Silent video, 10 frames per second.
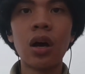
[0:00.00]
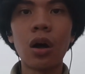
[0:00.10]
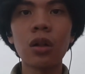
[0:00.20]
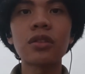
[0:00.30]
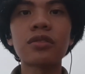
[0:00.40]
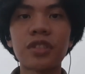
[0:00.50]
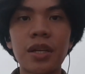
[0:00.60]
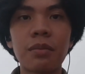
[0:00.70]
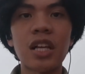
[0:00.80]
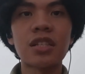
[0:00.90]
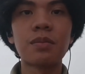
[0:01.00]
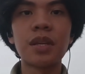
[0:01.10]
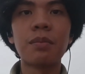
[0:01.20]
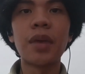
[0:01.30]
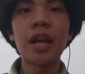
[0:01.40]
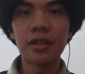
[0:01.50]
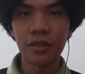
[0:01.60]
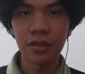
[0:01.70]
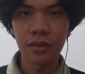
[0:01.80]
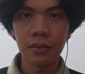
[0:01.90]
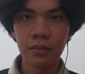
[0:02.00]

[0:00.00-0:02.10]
All three must be balanced.